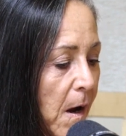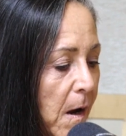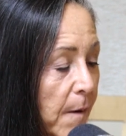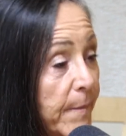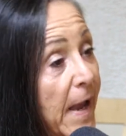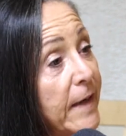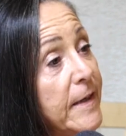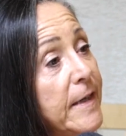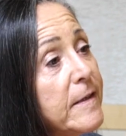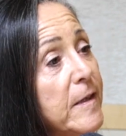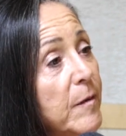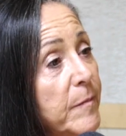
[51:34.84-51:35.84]
Uh,
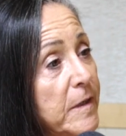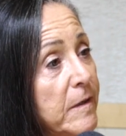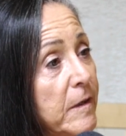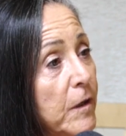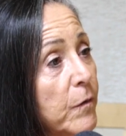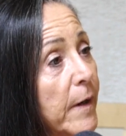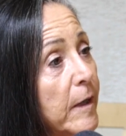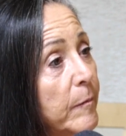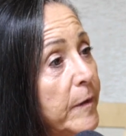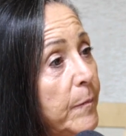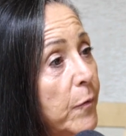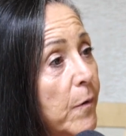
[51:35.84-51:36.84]
magnesium is an
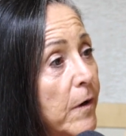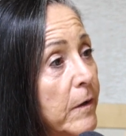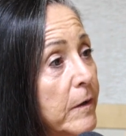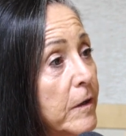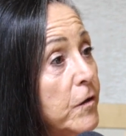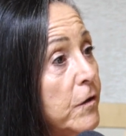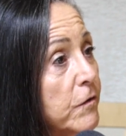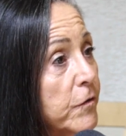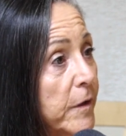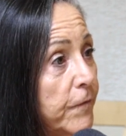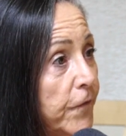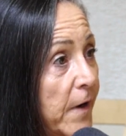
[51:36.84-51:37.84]
incredibly important
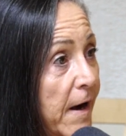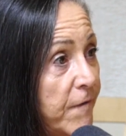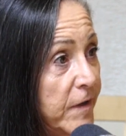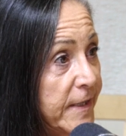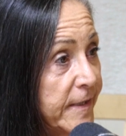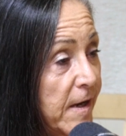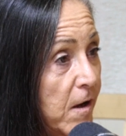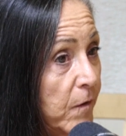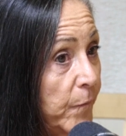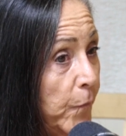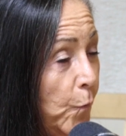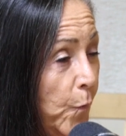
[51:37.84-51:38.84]
nutrient for every
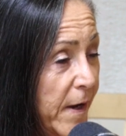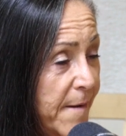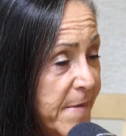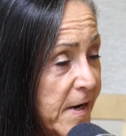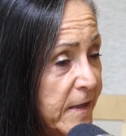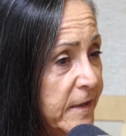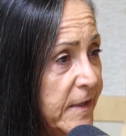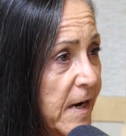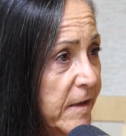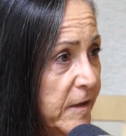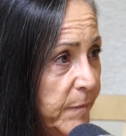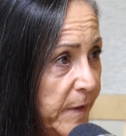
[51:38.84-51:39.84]
cell women
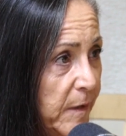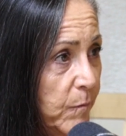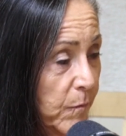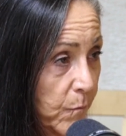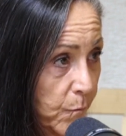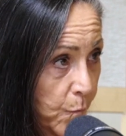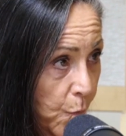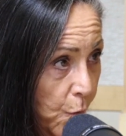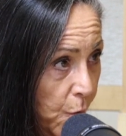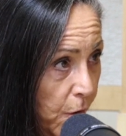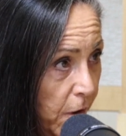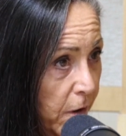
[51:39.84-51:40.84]
tend to be
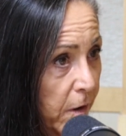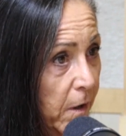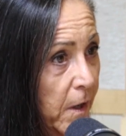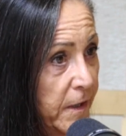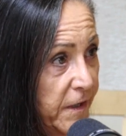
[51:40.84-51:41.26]
more